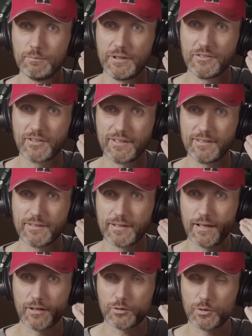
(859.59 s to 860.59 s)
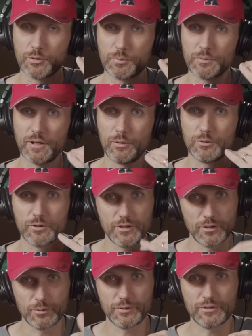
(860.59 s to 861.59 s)
basically kind of crisp sounds, you
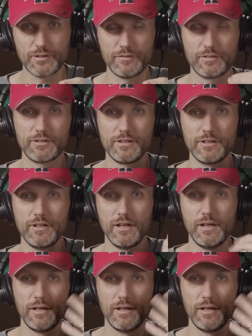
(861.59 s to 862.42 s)
can obviously obviously